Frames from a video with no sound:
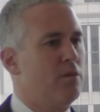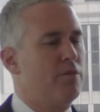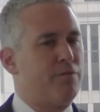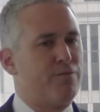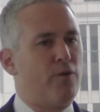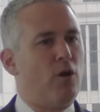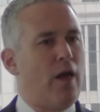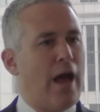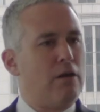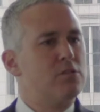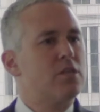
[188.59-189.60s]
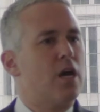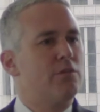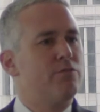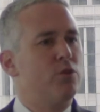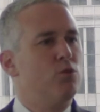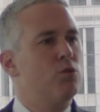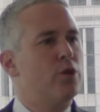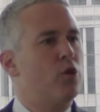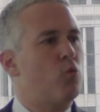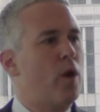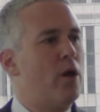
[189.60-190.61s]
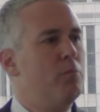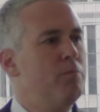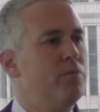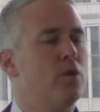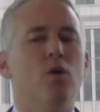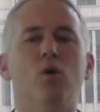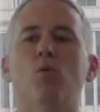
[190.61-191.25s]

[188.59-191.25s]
that fall outside of the nuclear realm.